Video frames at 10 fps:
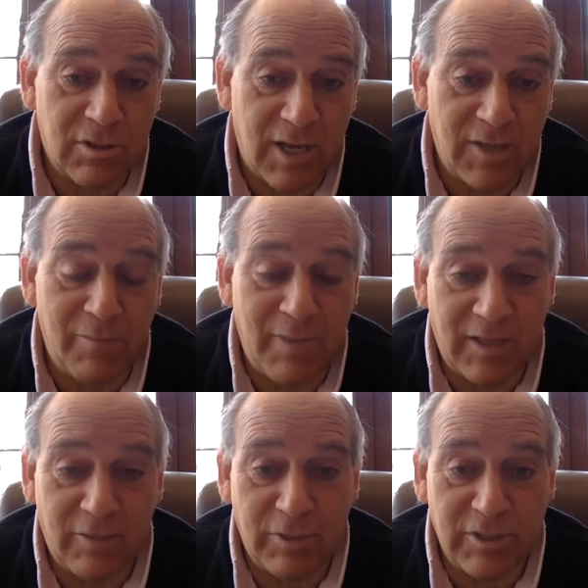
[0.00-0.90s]
and the
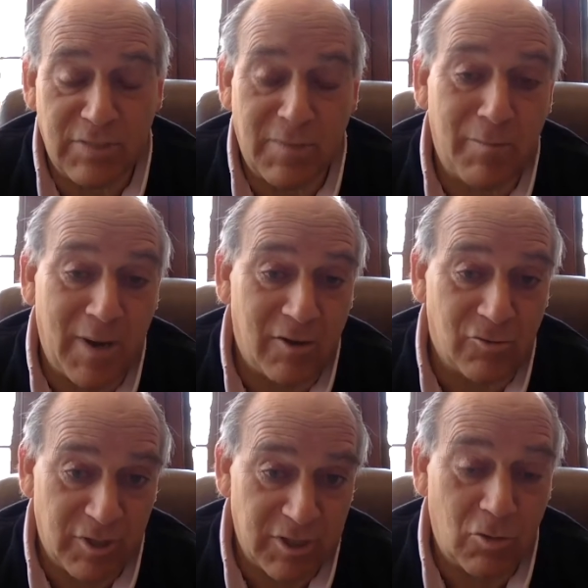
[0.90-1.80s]
belly, which is about
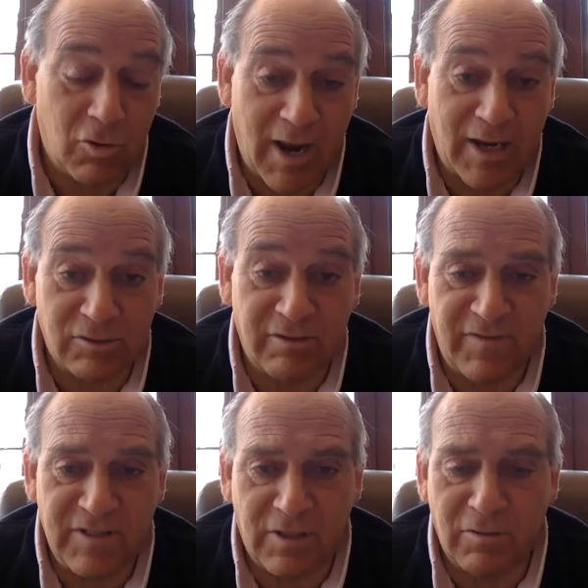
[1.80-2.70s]
boundaries, or actually
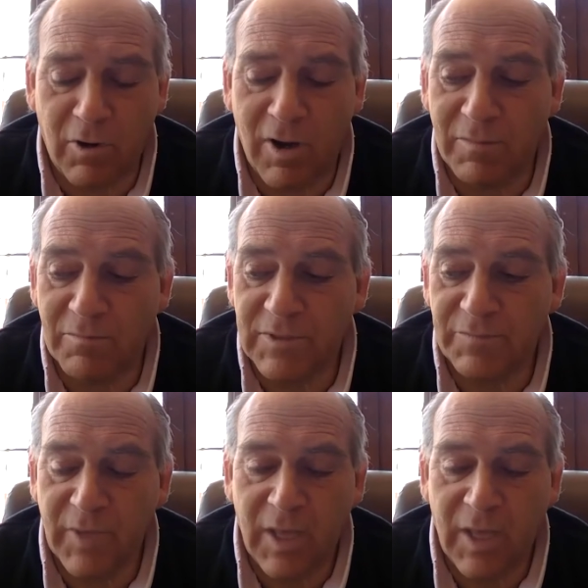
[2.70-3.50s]
physical problems.